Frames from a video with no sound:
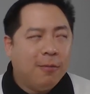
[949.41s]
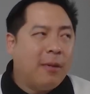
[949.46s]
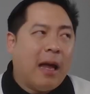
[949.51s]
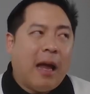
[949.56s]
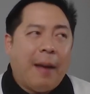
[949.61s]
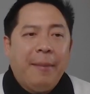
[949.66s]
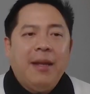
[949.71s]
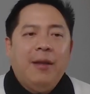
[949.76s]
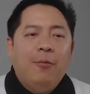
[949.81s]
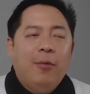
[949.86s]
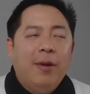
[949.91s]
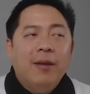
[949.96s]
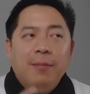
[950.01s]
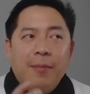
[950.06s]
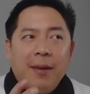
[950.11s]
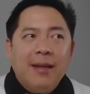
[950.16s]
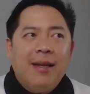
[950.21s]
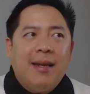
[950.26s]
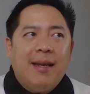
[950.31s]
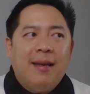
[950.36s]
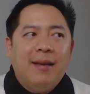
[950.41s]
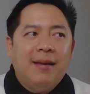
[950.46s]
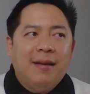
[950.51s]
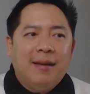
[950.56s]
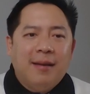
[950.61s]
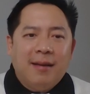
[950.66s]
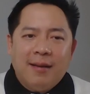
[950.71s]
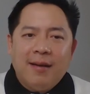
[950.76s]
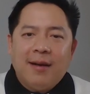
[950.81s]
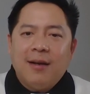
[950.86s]
I mean, with money,
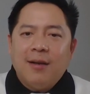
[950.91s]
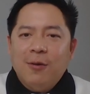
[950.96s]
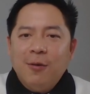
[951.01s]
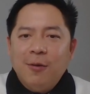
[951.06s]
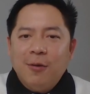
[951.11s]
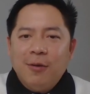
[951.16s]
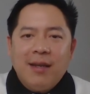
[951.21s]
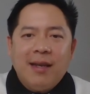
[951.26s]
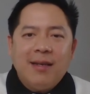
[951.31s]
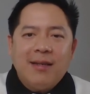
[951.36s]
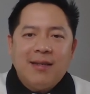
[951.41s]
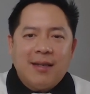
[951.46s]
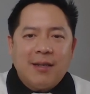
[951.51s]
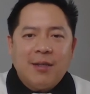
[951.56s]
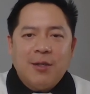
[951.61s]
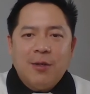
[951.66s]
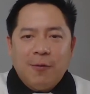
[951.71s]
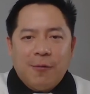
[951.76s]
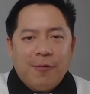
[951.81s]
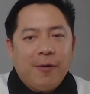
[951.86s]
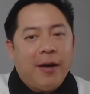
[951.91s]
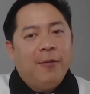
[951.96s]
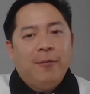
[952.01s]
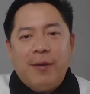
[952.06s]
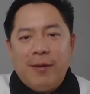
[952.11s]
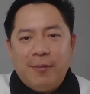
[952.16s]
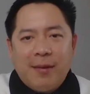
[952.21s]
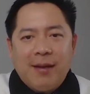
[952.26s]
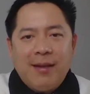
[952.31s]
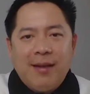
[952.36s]
there are two things that you fight
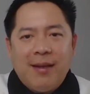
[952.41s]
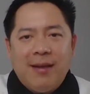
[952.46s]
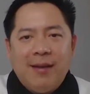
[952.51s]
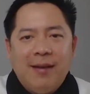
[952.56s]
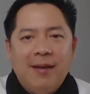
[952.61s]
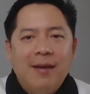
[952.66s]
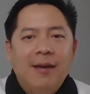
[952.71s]
with money.